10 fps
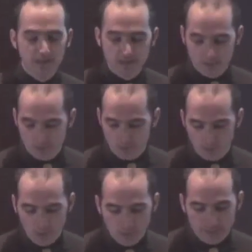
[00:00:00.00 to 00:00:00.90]
uh,
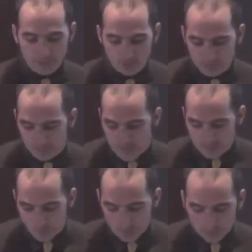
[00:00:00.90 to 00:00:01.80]
what we, we
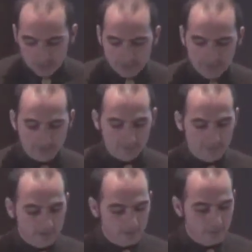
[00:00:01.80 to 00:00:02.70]
find when we look at
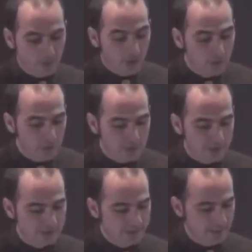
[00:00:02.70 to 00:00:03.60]
the, the
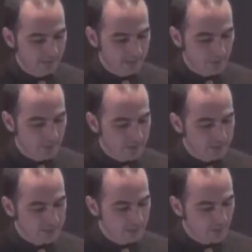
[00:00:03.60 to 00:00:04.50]
logos side of the
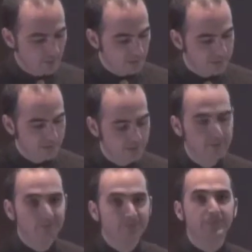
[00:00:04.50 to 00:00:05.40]
equation is that logos
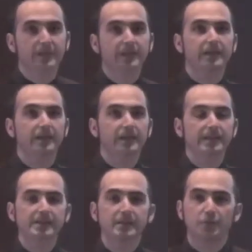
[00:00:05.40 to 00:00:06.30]

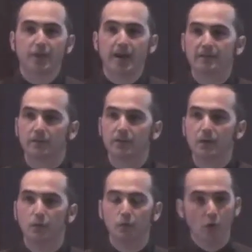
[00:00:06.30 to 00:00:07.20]
is, in fact,
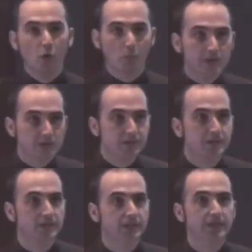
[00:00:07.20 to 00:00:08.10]

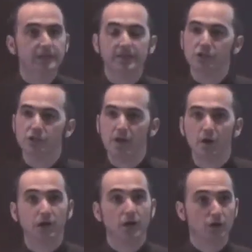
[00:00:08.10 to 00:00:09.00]
robust. It gets
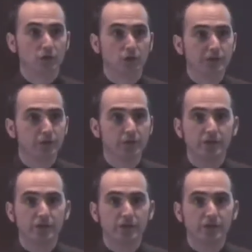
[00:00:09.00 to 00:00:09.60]
shared ac- across